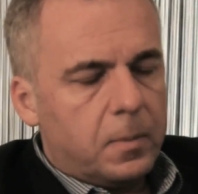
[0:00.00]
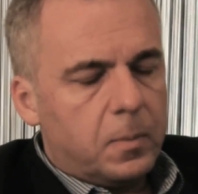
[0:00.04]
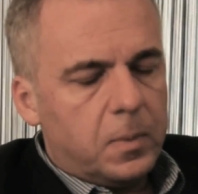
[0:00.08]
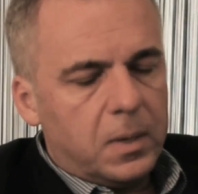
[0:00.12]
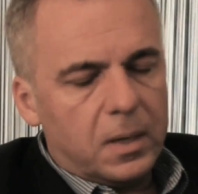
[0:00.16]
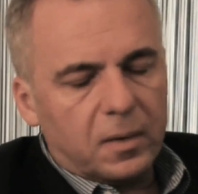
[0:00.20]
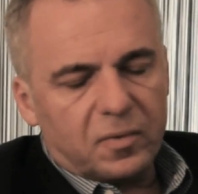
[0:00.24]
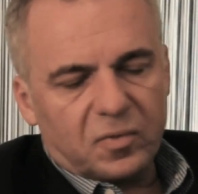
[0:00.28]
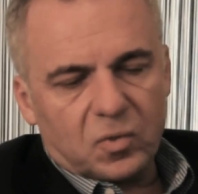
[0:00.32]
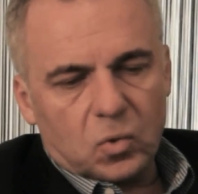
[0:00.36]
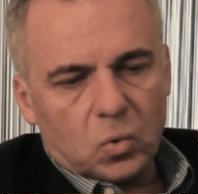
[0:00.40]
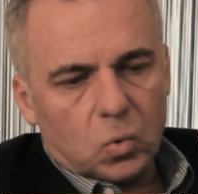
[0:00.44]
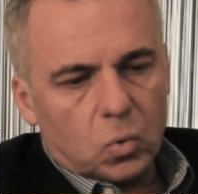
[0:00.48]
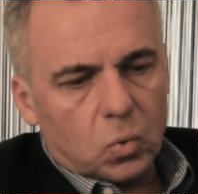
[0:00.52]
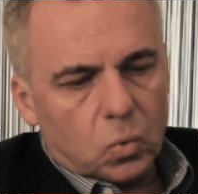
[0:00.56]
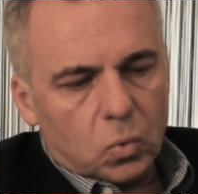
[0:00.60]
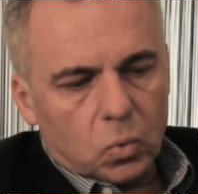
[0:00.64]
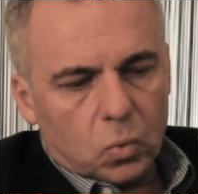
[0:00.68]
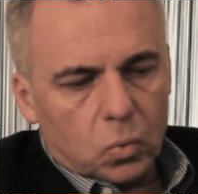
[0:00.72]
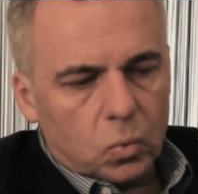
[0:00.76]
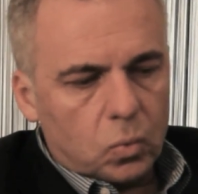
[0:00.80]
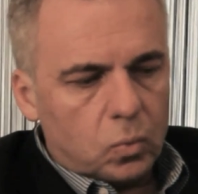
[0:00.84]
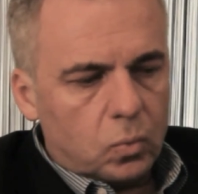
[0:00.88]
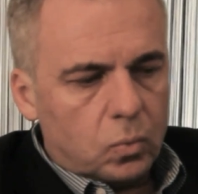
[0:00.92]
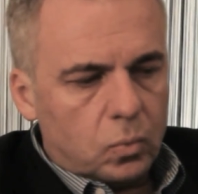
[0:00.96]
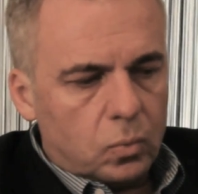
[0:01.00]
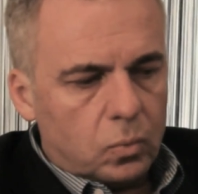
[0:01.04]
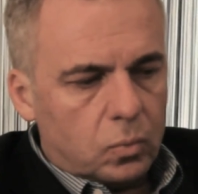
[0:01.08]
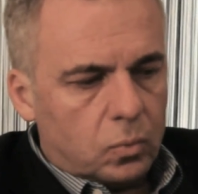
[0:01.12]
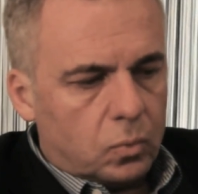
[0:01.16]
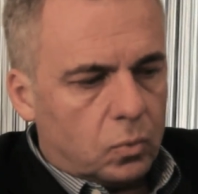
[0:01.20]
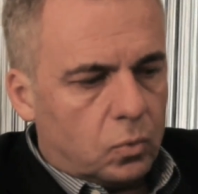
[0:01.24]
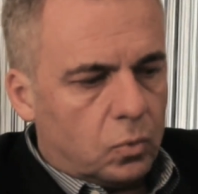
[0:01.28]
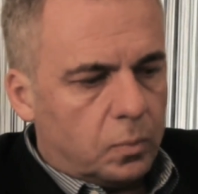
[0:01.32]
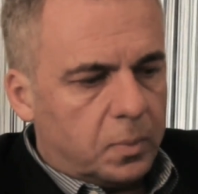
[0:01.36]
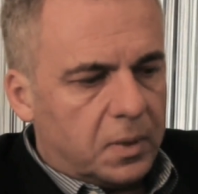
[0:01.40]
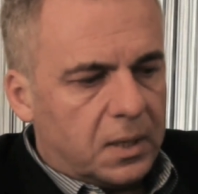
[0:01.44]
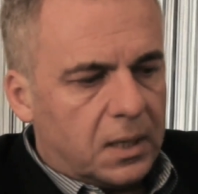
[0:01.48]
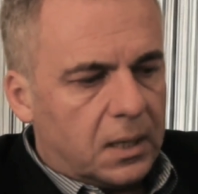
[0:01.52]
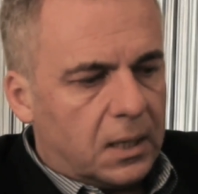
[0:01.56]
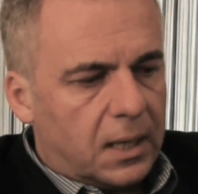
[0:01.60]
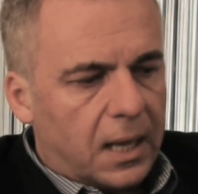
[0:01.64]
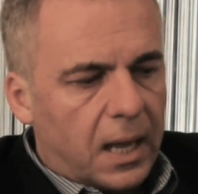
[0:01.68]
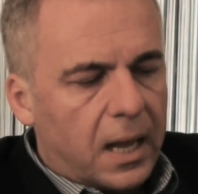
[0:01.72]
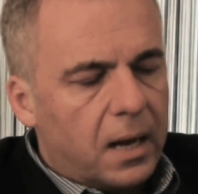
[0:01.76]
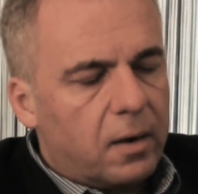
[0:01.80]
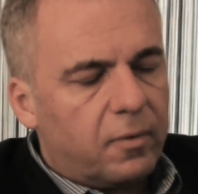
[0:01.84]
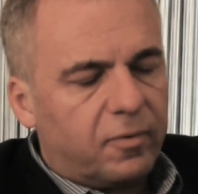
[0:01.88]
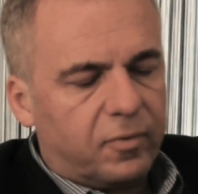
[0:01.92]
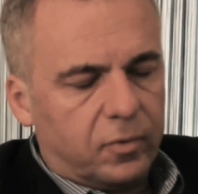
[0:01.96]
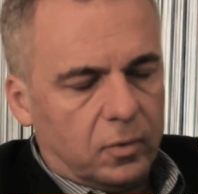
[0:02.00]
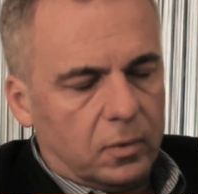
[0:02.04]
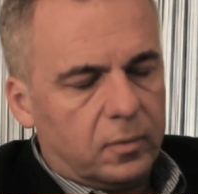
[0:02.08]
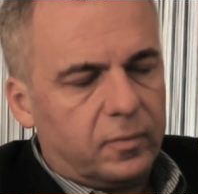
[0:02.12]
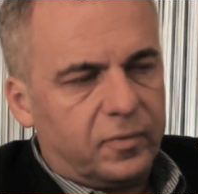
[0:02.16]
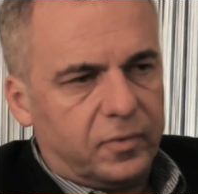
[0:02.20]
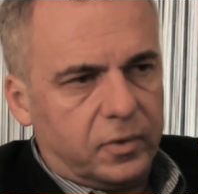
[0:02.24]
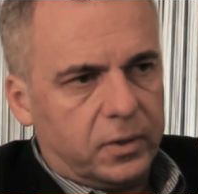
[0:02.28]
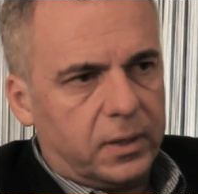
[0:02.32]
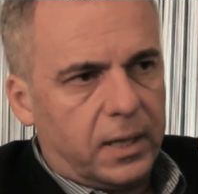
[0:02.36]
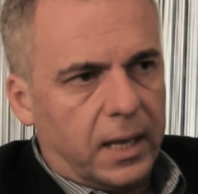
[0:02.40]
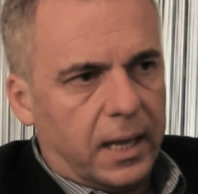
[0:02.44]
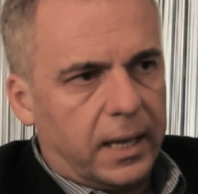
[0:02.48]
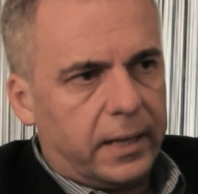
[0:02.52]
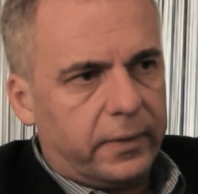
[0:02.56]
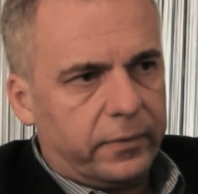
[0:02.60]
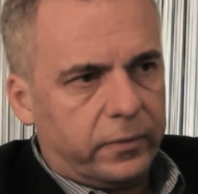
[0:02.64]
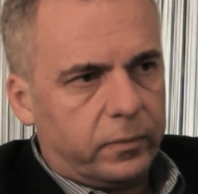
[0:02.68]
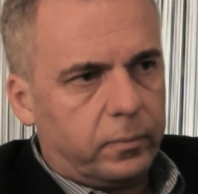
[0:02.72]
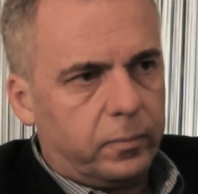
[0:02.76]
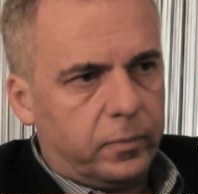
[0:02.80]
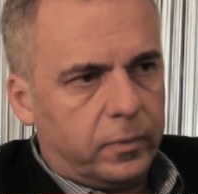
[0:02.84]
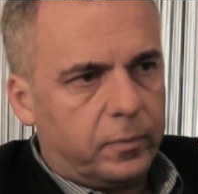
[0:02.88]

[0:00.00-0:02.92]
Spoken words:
we have to be careful for that.